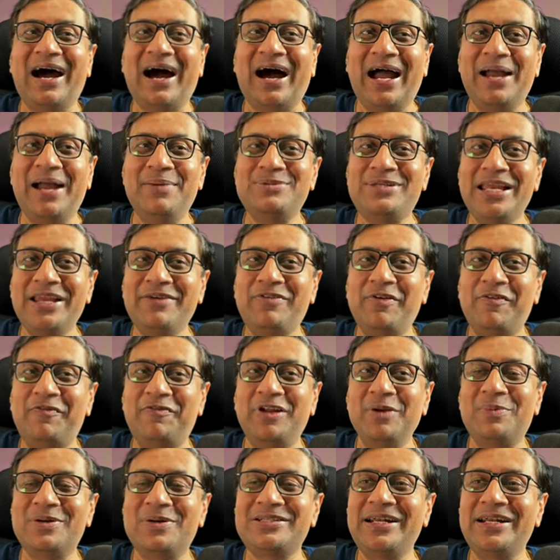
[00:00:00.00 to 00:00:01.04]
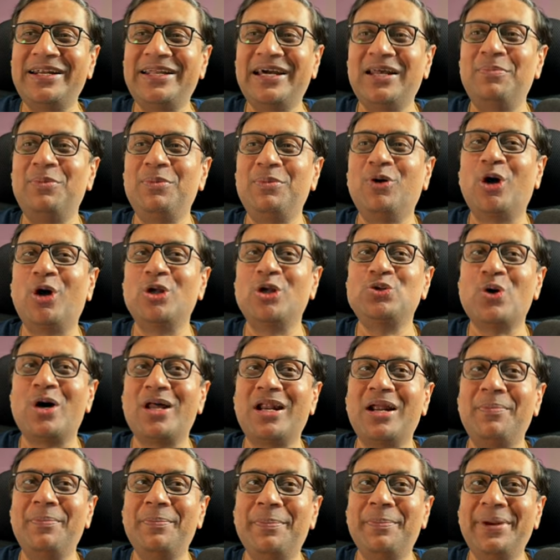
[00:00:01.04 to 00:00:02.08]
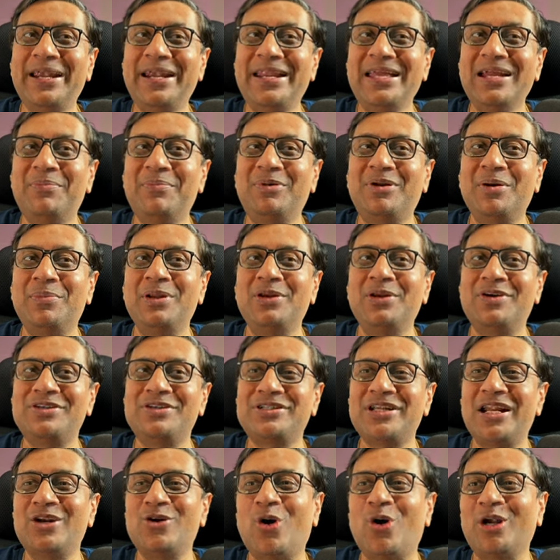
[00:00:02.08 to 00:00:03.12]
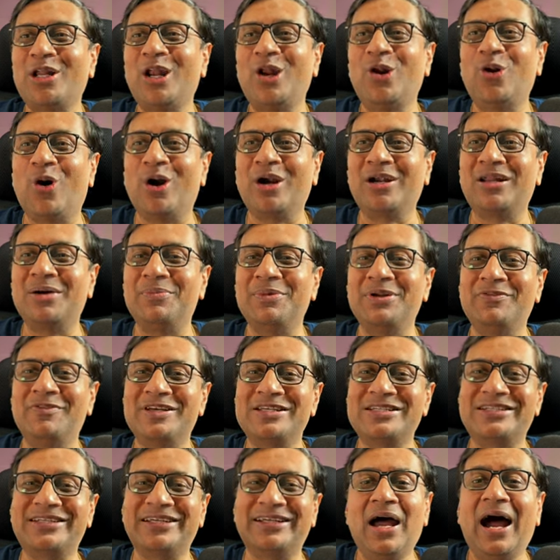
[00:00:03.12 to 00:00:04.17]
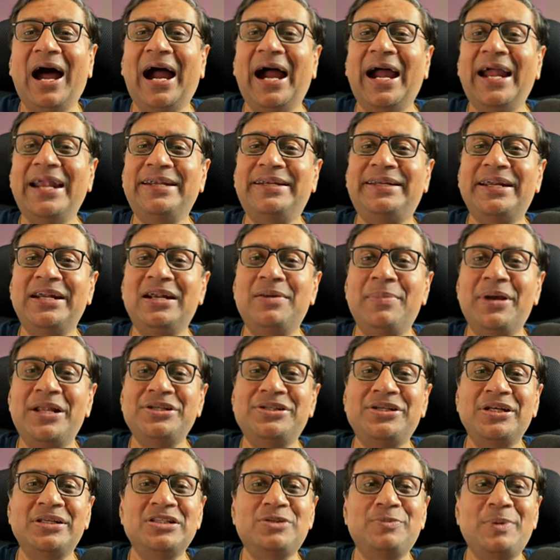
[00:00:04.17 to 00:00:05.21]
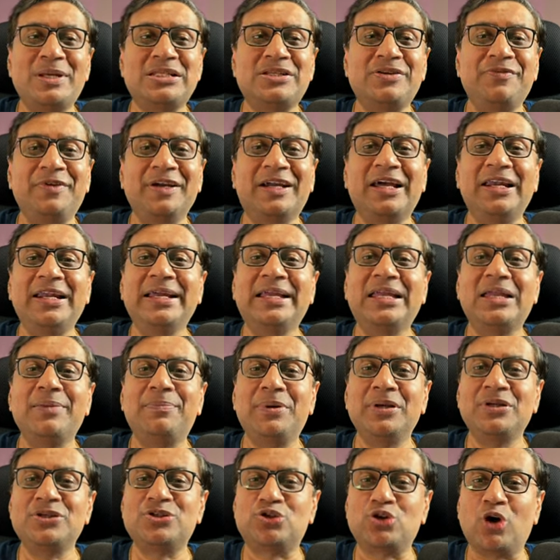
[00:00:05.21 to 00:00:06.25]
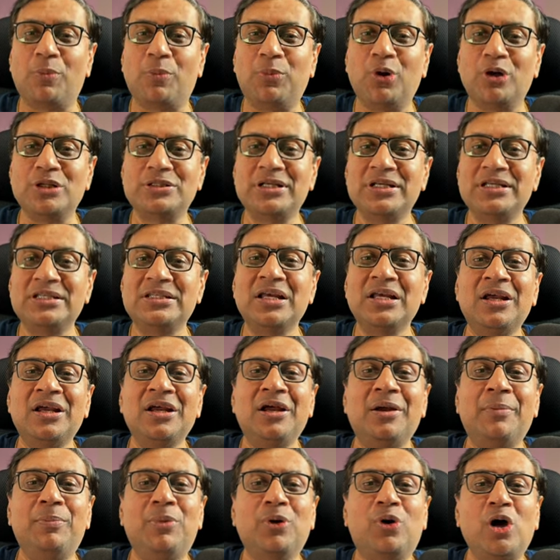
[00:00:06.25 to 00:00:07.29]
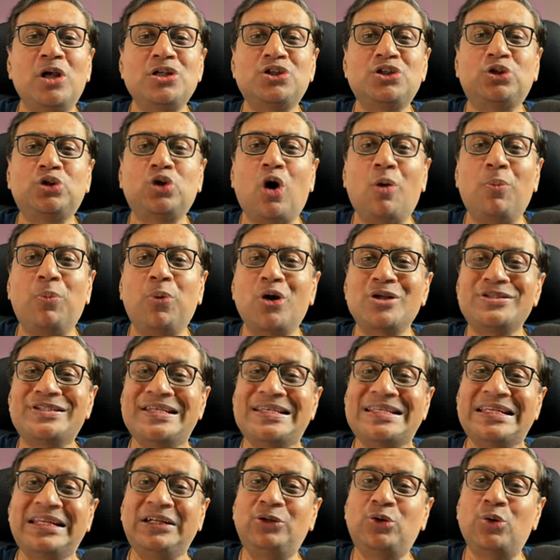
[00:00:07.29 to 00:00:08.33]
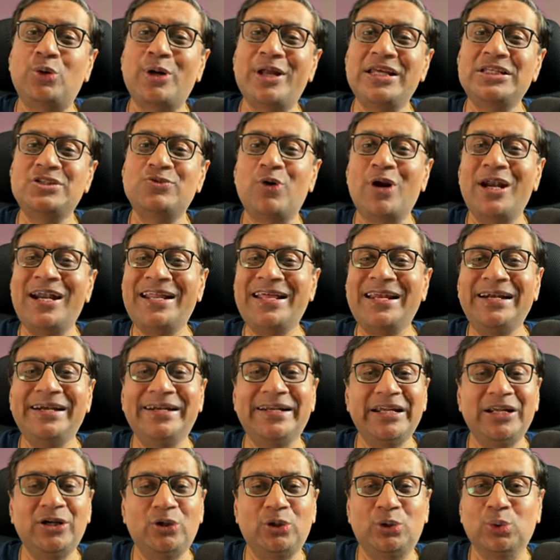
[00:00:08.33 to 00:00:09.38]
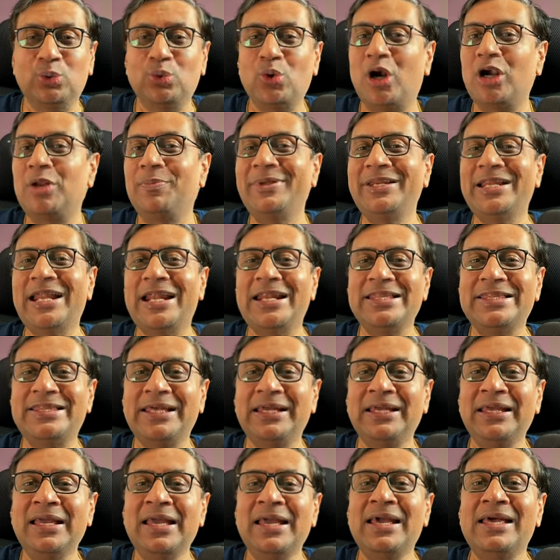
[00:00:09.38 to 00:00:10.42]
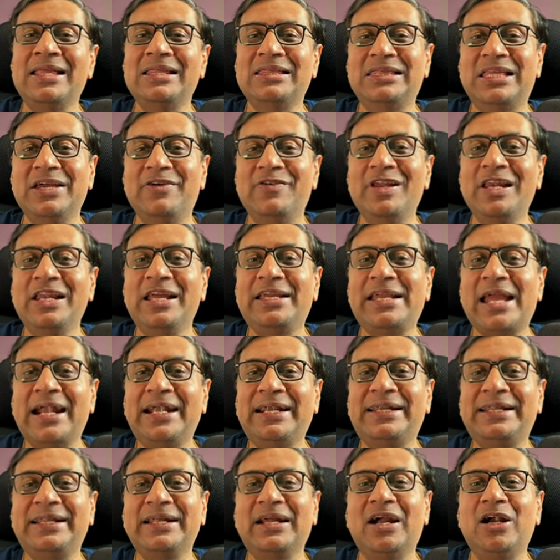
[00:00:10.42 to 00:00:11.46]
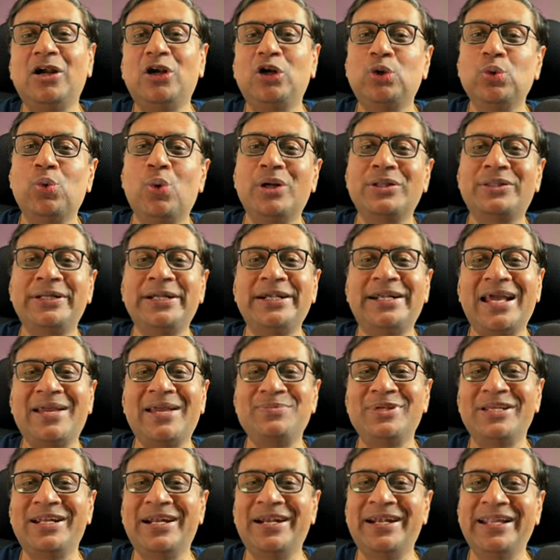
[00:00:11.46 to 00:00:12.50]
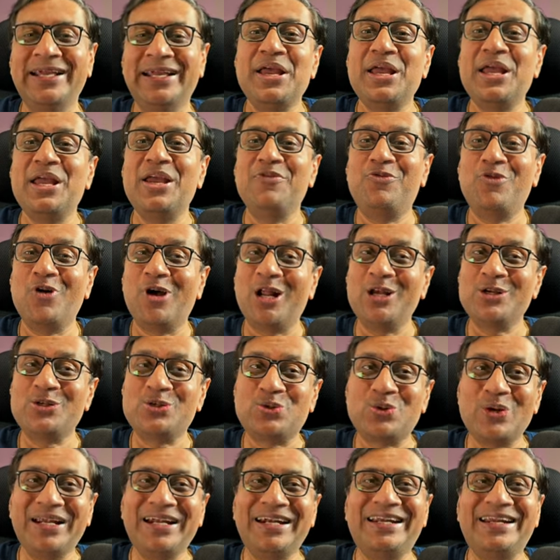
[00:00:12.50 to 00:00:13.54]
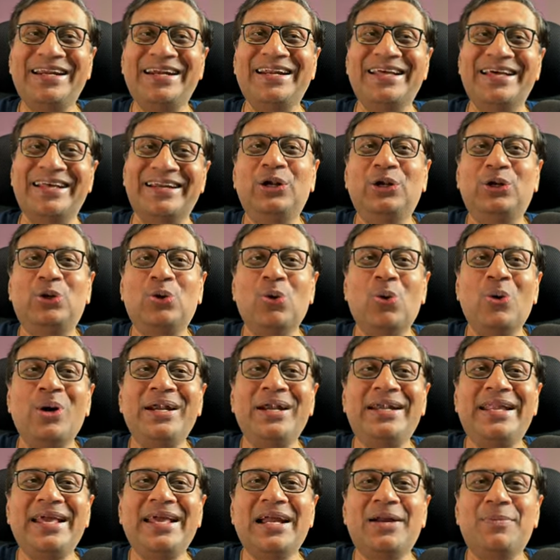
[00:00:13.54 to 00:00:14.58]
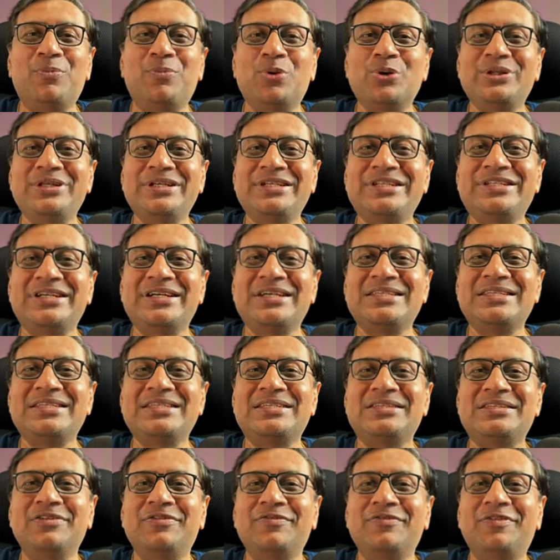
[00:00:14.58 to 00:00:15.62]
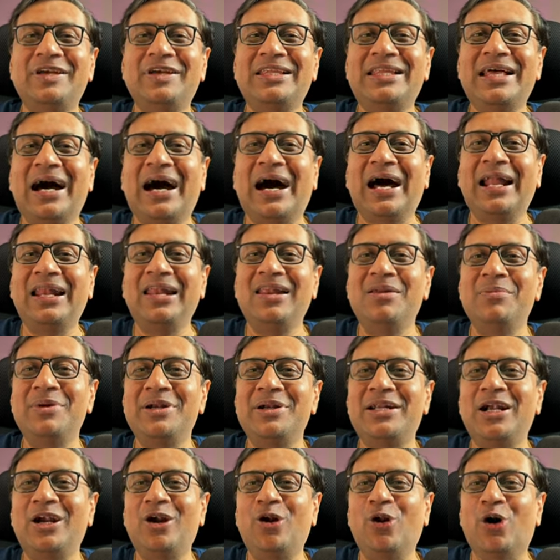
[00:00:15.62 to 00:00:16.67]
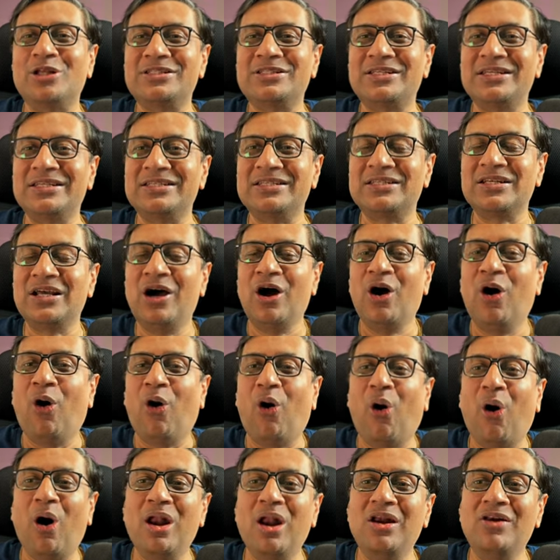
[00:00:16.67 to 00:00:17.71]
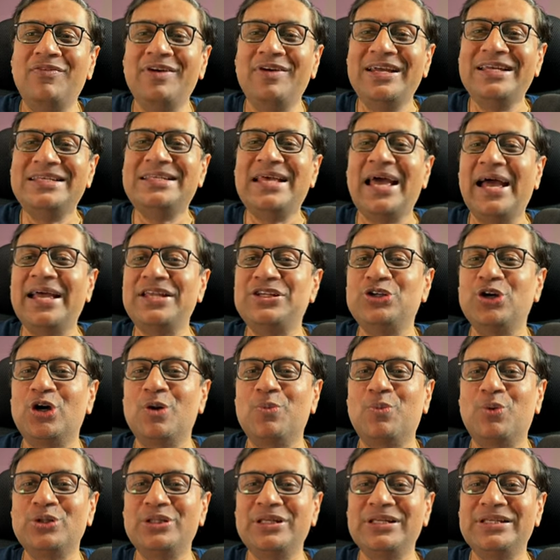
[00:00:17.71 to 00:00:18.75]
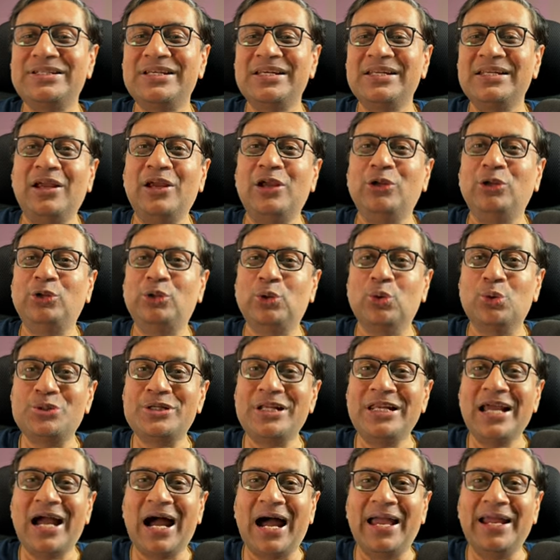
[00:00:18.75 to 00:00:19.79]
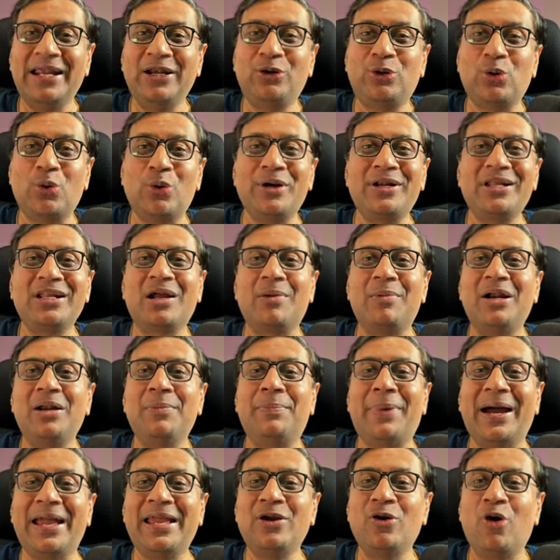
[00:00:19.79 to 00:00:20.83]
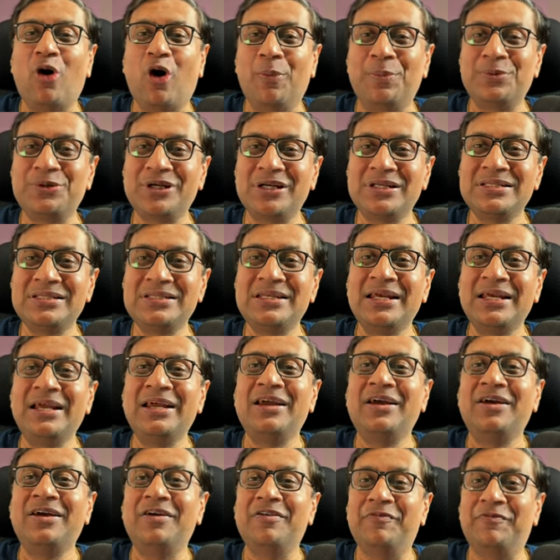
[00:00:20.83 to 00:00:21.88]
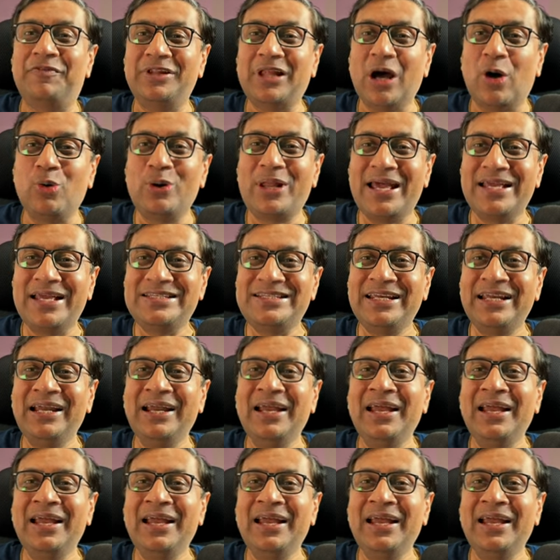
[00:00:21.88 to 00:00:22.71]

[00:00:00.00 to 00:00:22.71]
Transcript: I'm saying 50% here because you are a medium term investor, not a long term investor. I didn't mention specifically keeping stop losses because stop losses in today's volatility do not mean anything. They will get triggered 2 or 3 times in a day. If you are a swing trader, don't take positions with unlimited losses. Always hedge your position. Usually, I don't recommend buying options without hedging.